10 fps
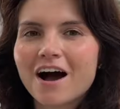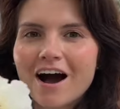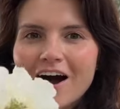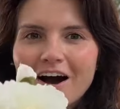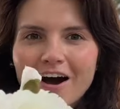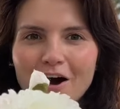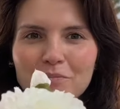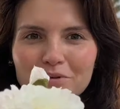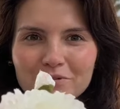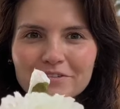are our
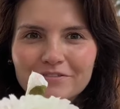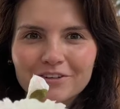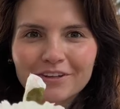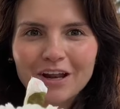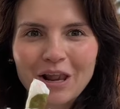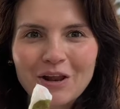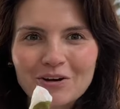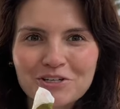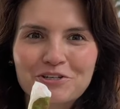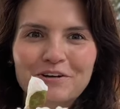beautiful
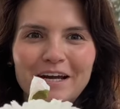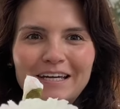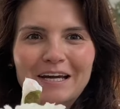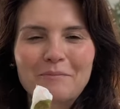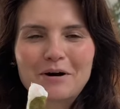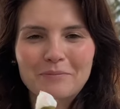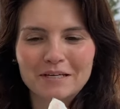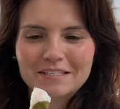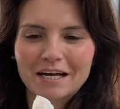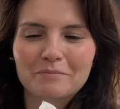luxury poppy
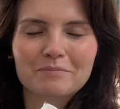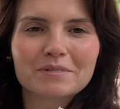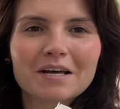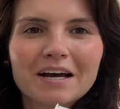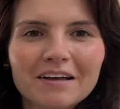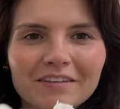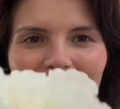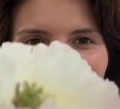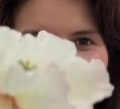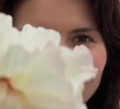stems.
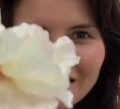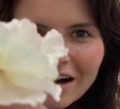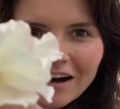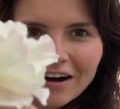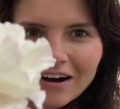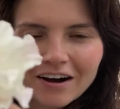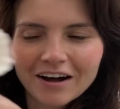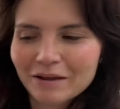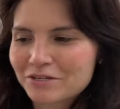These are, let me